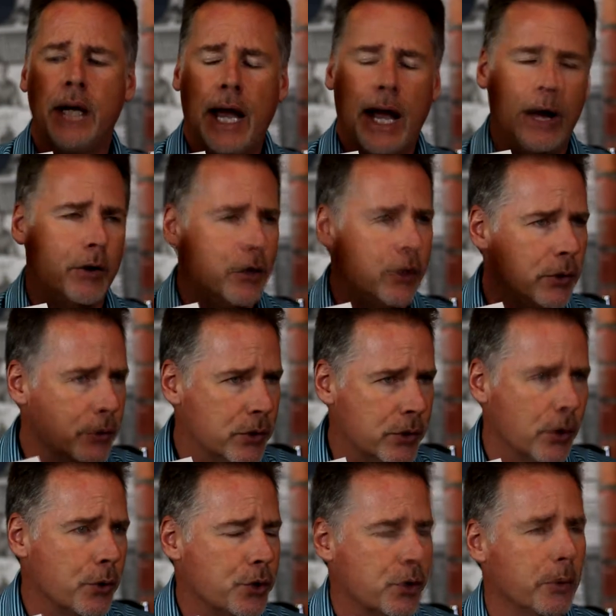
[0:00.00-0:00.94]
how to
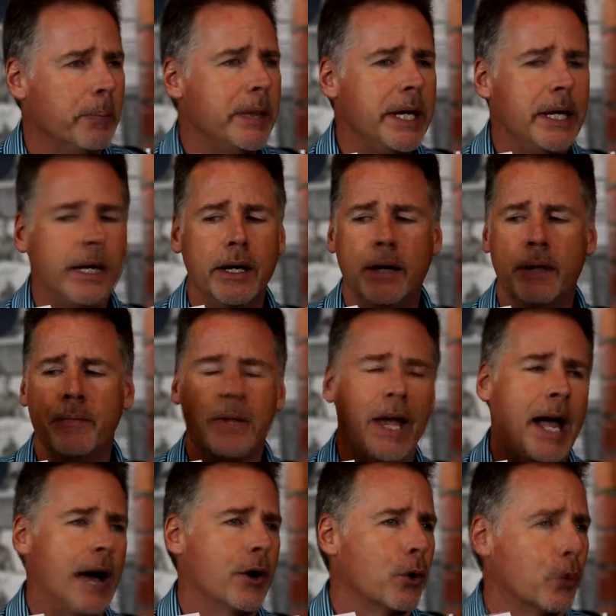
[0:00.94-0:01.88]
use social media,
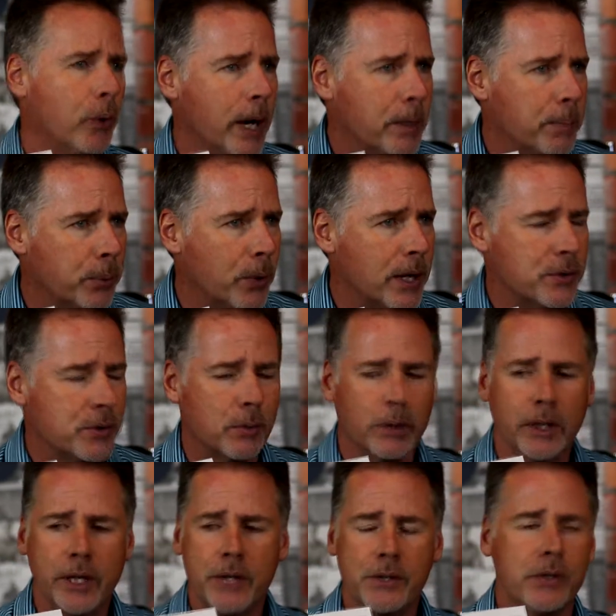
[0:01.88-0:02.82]
how to write press
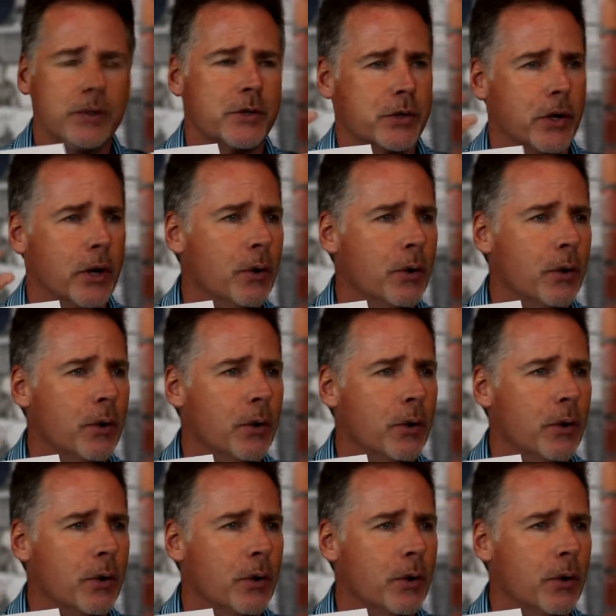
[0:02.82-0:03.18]
releases.